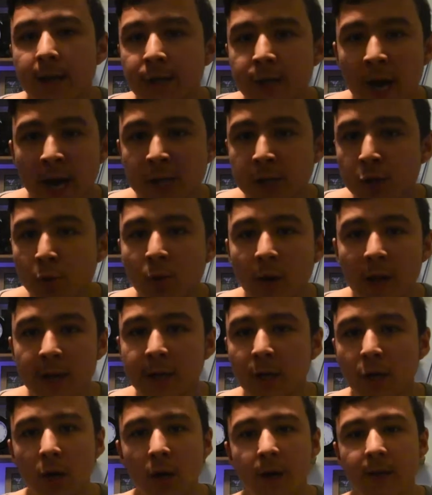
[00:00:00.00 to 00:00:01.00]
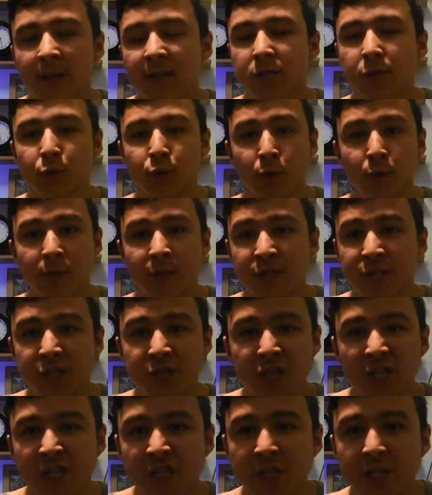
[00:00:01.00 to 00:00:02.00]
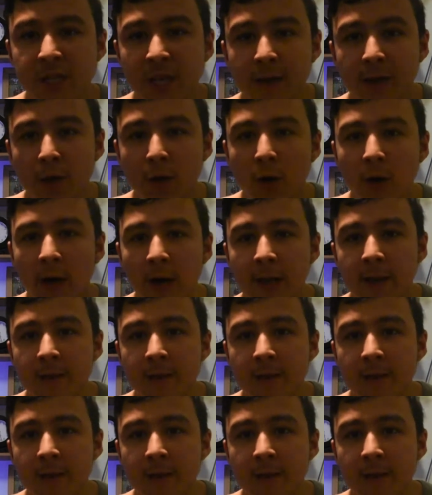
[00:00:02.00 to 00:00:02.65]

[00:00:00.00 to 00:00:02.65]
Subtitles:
that's all I got. That's all the suggestions I got.